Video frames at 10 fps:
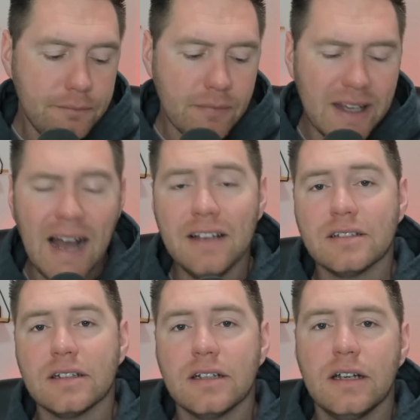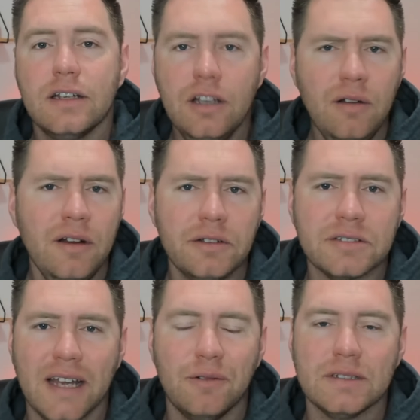guys, do you
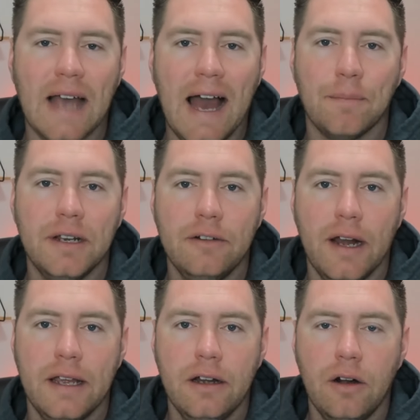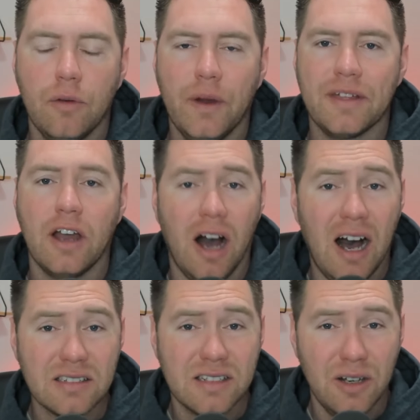understand what's happening right here with
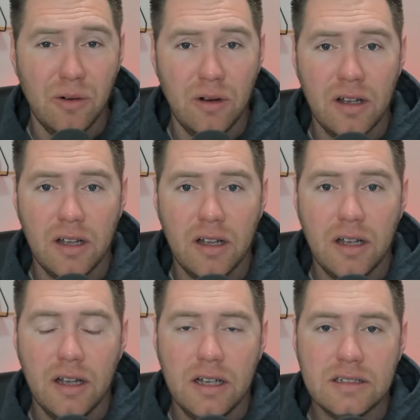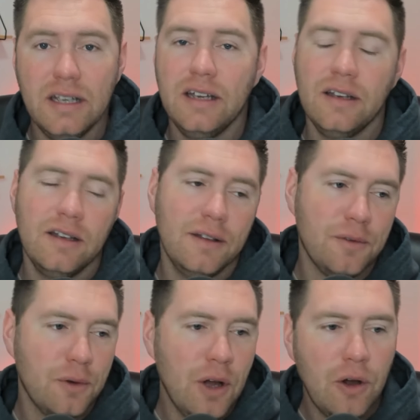Costco? See,
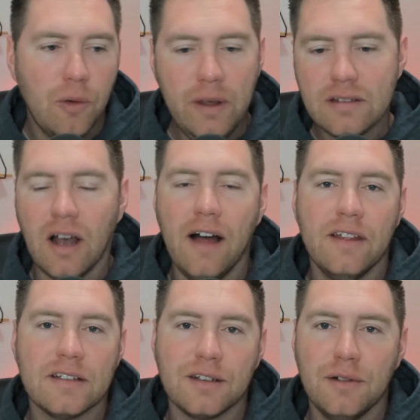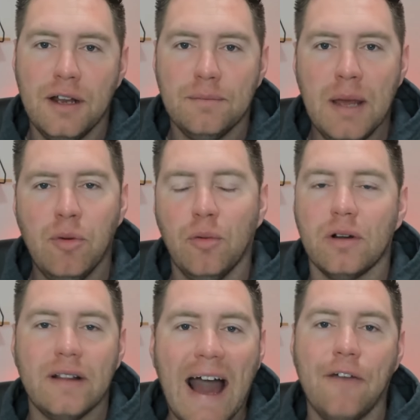we saw this and people
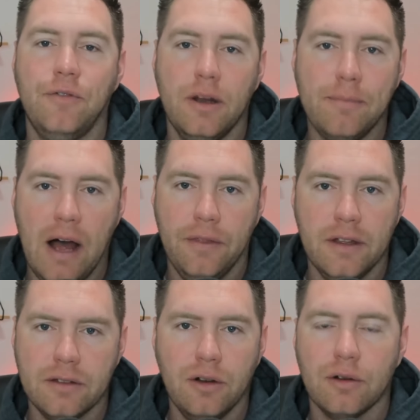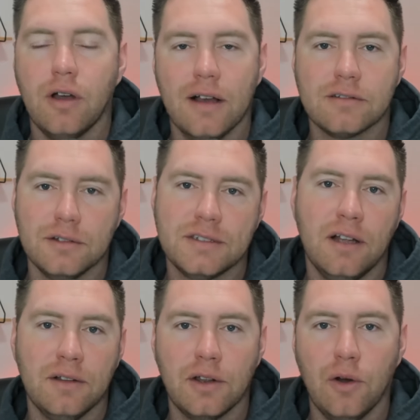were laughing about this. Oh, Costco's
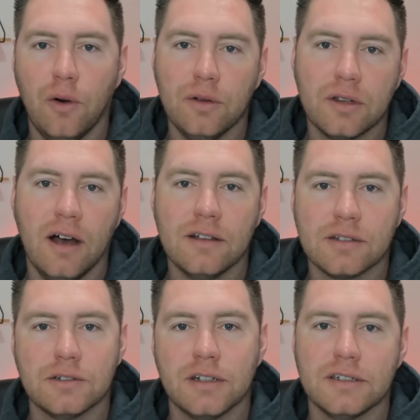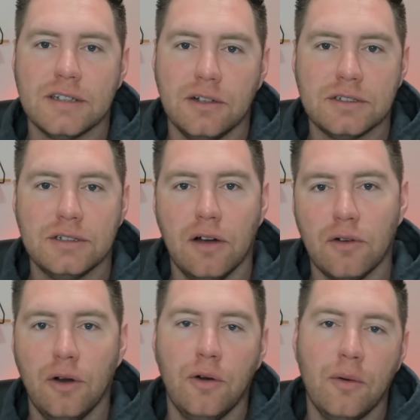selling gold. Costco's going to sell
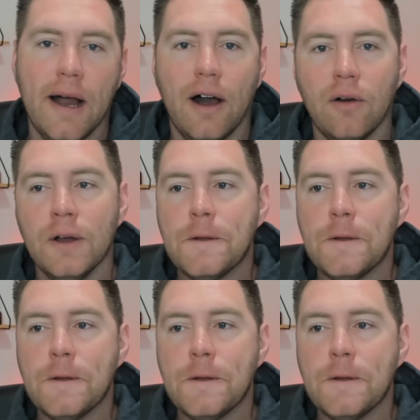silver. Oh, wow.